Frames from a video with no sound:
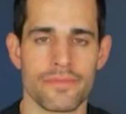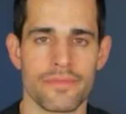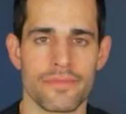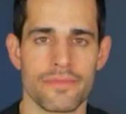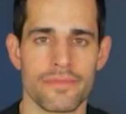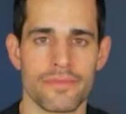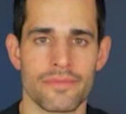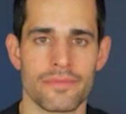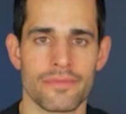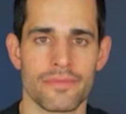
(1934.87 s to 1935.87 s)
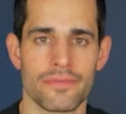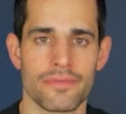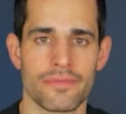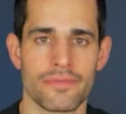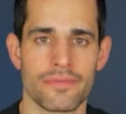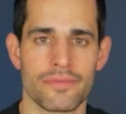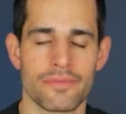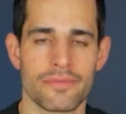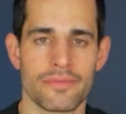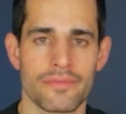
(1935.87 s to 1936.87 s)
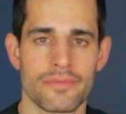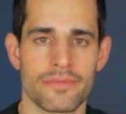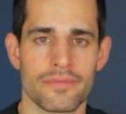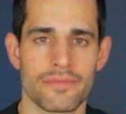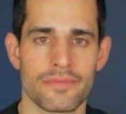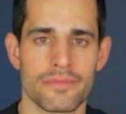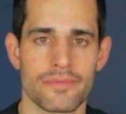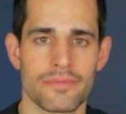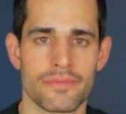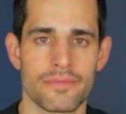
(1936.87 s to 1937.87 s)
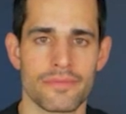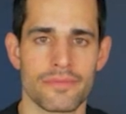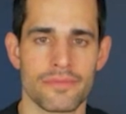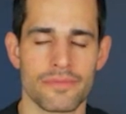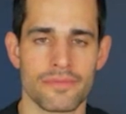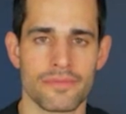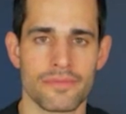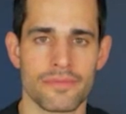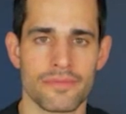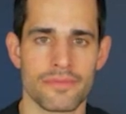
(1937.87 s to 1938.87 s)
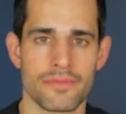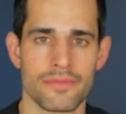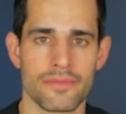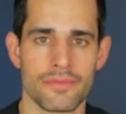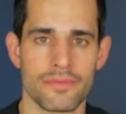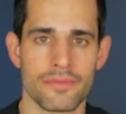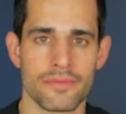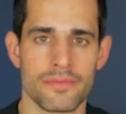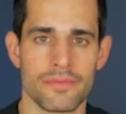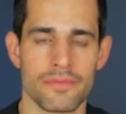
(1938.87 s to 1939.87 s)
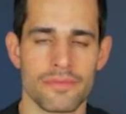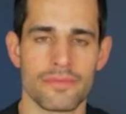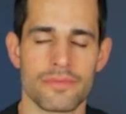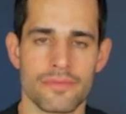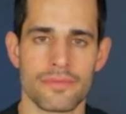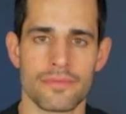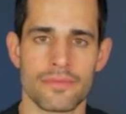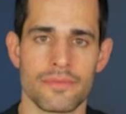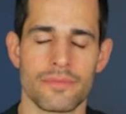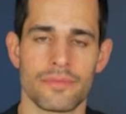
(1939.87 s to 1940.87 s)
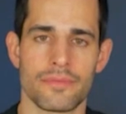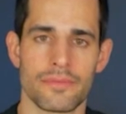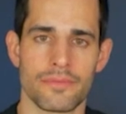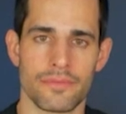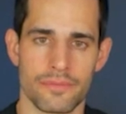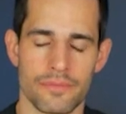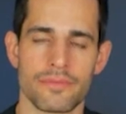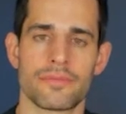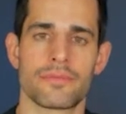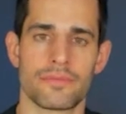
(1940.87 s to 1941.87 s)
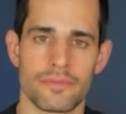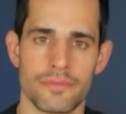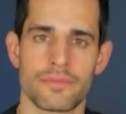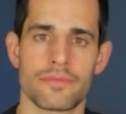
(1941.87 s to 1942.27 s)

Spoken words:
The person shown says nothing.